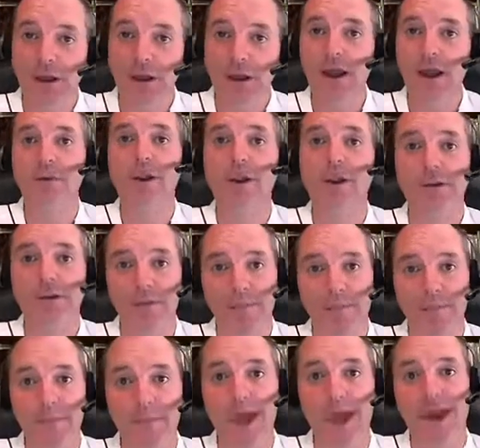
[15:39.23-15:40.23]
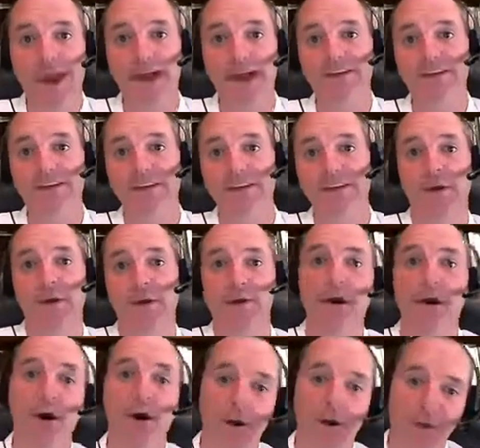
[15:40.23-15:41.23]
I render the map as I go
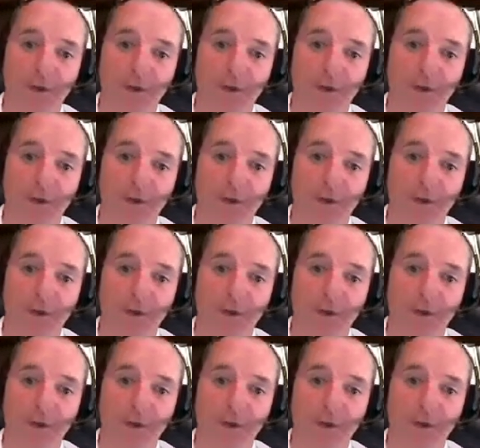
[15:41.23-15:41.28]
along.